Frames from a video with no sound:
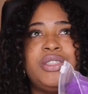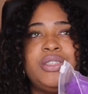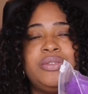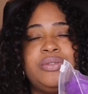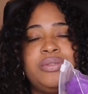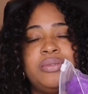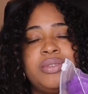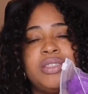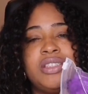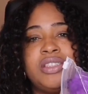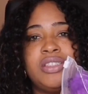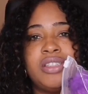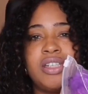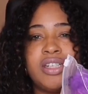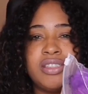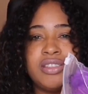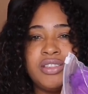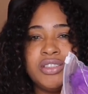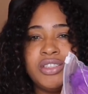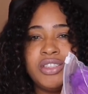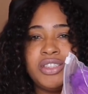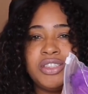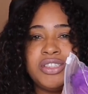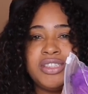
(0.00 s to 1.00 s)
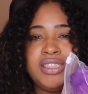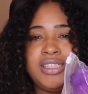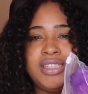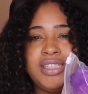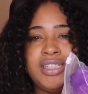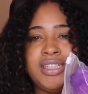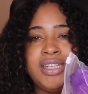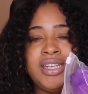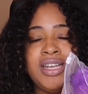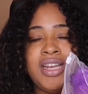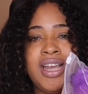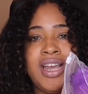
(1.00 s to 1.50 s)
you from the Dollar
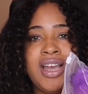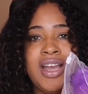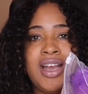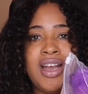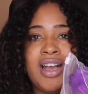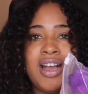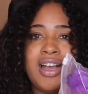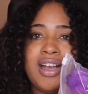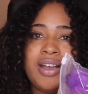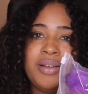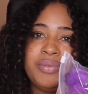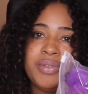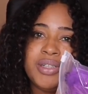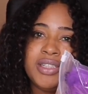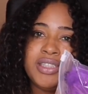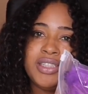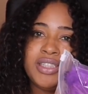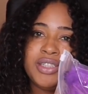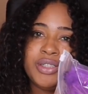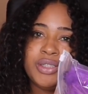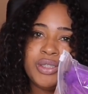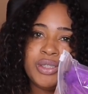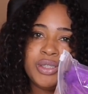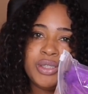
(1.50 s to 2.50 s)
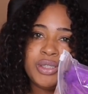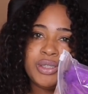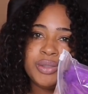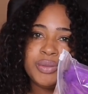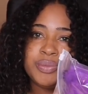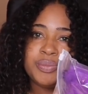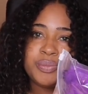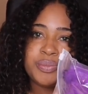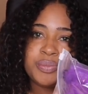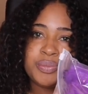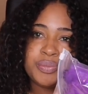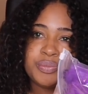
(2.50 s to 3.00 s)
Tree, um, the
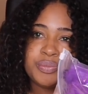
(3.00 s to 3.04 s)
little